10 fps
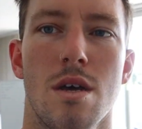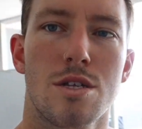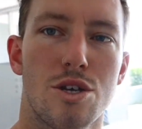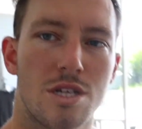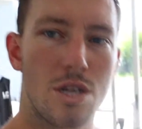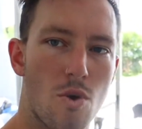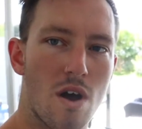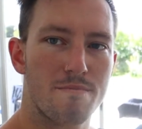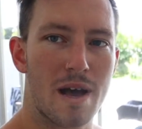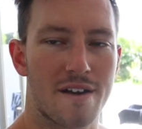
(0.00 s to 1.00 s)
So just
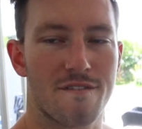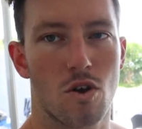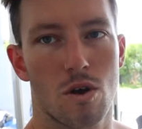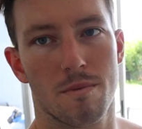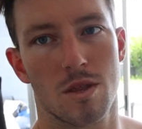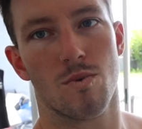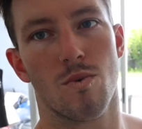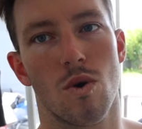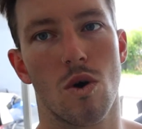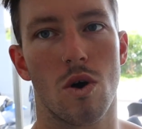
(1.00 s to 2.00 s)
arrived back from the
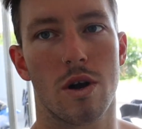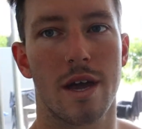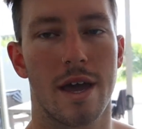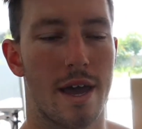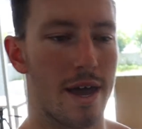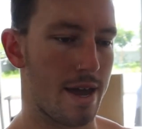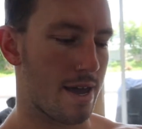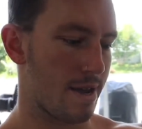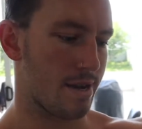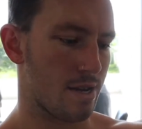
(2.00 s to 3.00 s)
walk,
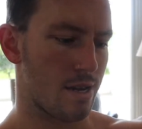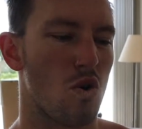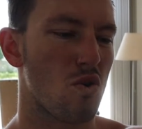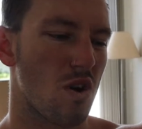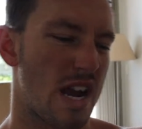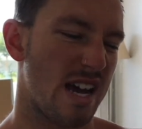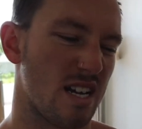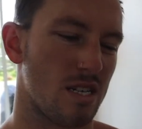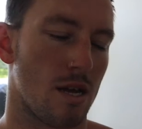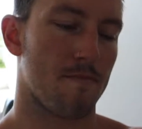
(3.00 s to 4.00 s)
and all
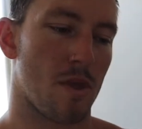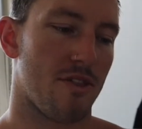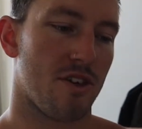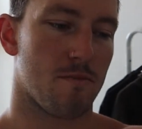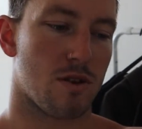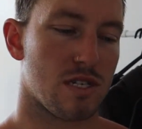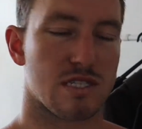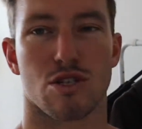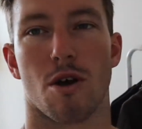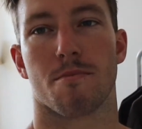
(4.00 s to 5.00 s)
around, I think because I
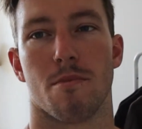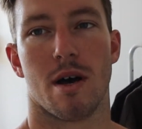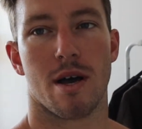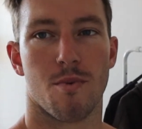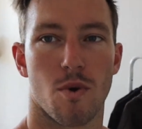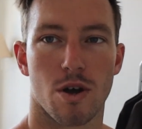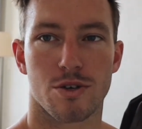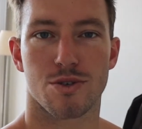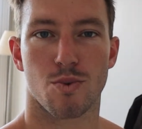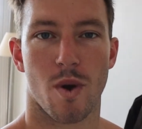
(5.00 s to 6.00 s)
stopped my
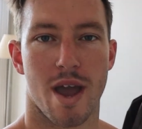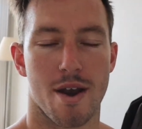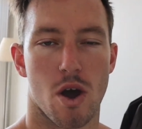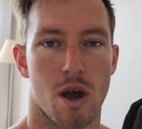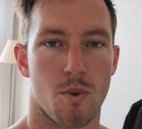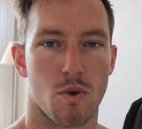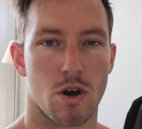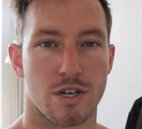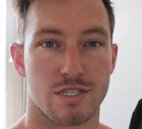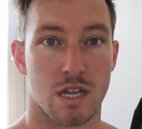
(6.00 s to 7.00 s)
watch when I
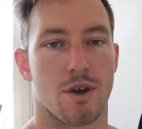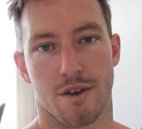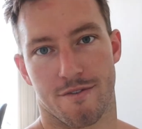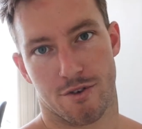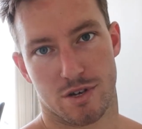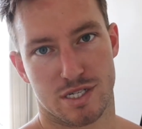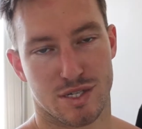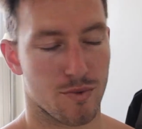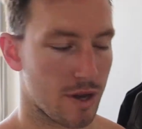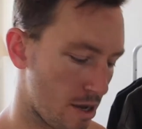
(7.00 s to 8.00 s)
was going for a
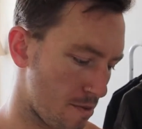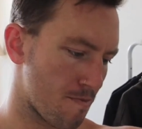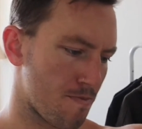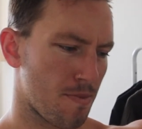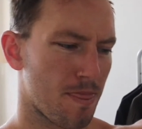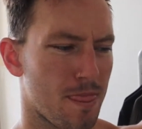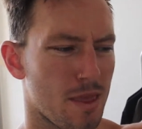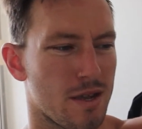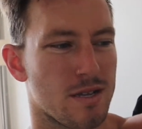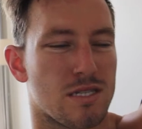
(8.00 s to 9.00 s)
swim,
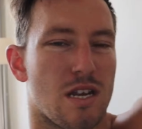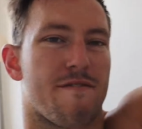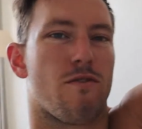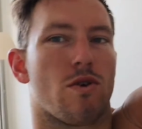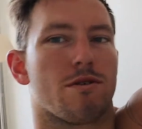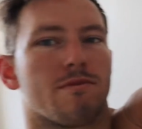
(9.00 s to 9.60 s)
it said 40